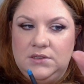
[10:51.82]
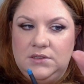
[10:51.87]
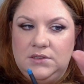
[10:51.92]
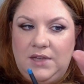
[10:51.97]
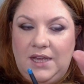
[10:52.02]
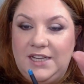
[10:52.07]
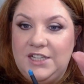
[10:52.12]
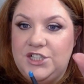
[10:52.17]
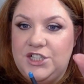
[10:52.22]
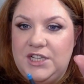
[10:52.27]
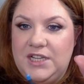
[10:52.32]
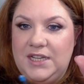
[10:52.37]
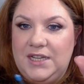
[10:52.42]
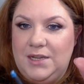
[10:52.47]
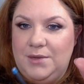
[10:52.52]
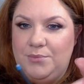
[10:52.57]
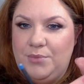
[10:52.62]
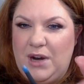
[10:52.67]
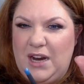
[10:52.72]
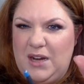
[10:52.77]

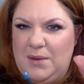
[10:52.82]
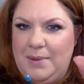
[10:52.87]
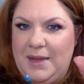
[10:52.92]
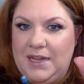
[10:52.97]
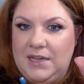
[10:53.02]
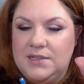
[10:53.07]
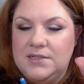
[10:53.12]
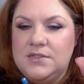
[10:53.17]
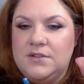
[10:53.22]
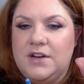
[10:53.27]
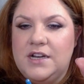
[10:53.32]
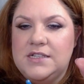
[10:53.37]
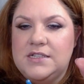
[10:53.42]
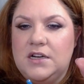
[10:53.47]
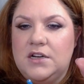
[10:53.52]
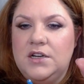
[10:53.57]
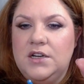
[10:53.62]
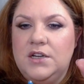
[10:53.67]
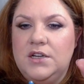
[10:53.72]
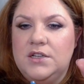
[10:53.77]
HD brow palettes, the rest
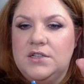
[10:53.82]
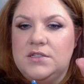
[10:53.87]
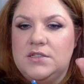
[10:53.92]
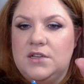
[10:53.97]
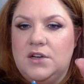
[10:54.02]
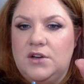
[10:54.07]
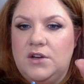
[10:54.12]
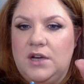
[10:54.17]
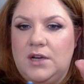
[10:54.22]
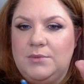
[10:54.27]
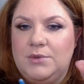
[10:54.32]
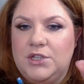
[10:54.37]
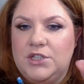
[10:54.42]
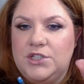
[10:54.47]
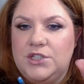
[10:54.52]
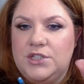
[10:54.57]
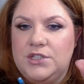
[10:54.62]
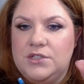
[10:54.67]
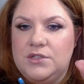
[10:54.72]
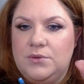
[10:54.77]
are. So I'm going
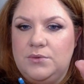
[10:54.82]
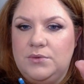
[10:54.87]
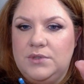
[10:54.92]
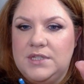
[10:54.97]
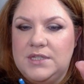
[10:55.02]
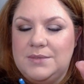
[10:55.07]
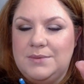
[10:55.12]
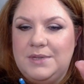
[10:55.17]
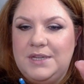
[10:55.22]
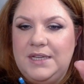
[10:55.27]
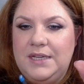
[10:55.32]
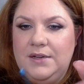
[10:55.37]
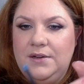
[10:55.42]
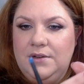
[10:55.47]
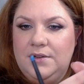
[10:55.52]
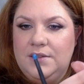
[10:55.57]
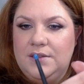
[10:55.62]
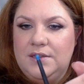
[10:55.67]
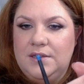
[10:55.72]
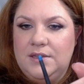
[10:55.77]
to use this one here
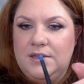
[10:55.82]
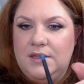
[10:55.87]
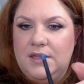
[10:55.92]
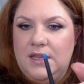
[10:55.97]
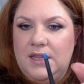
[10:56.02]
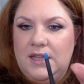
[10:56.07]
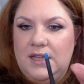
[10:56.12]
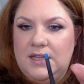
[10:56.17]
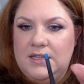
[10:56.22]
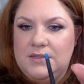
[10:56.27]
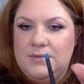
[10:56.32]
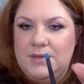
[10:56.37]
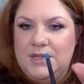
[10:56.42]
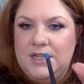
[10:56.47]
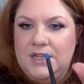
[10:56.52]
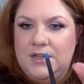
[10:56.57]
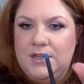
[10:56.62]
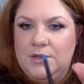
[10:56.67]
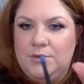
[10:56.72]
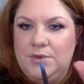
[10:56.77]
and this one
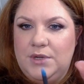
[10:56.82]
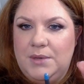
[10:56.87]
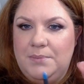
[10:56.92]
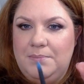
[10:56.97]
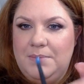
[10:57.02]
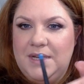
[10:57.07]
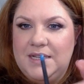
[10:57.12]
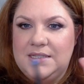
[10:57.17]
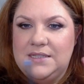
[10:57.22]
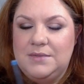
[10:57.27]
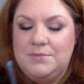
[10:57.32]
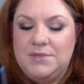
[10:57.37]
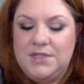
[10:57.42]
here, and I'm going to mix them